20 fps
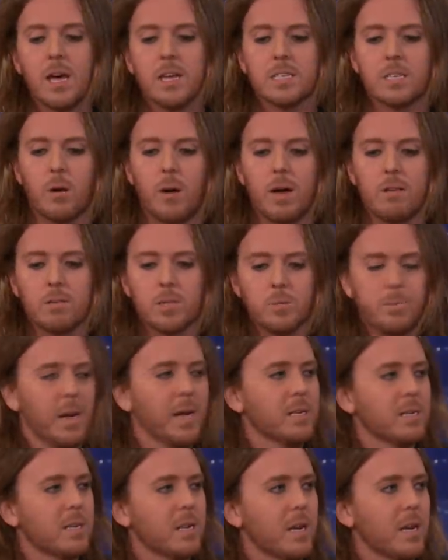So I
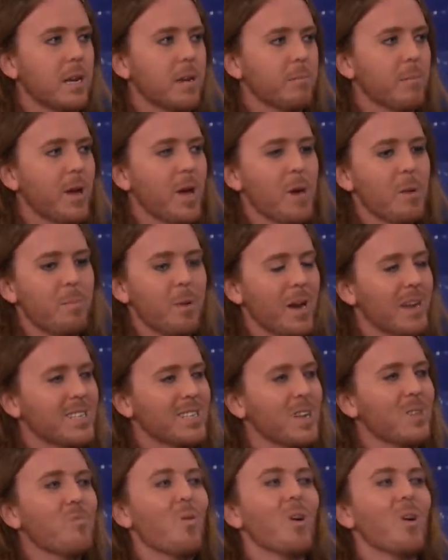respected him, but I
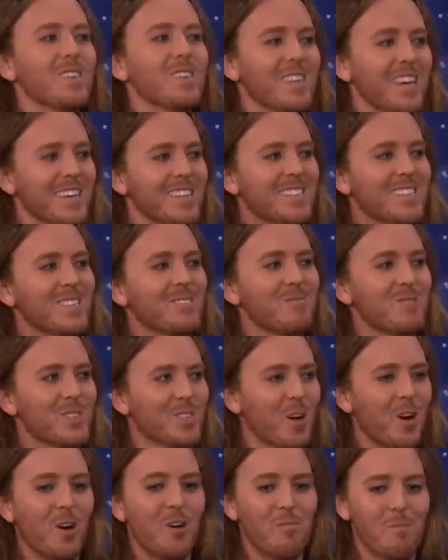did to test his
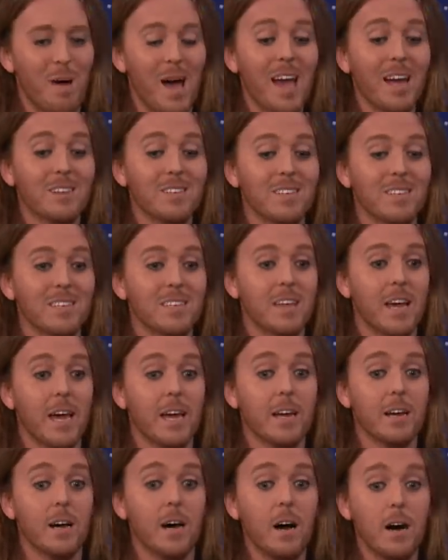resolve by actually
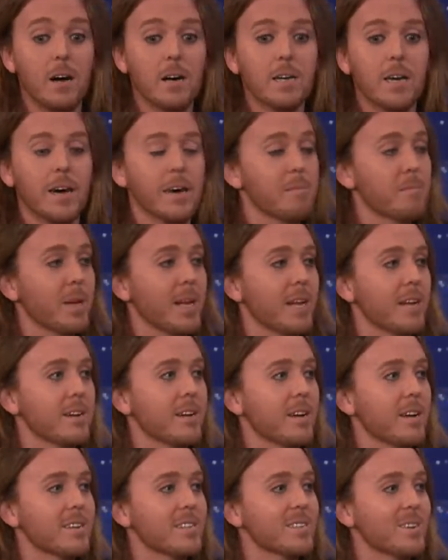saying, oh, okay, a million
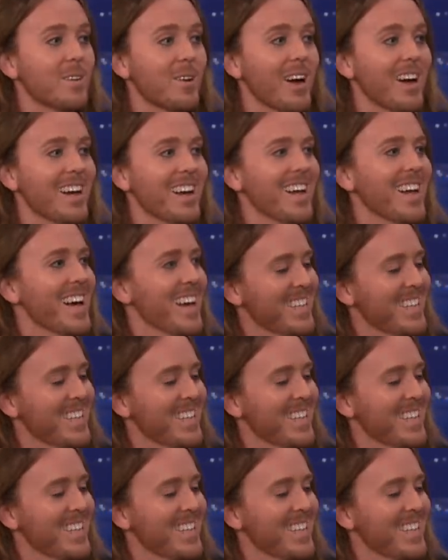dollars, all right,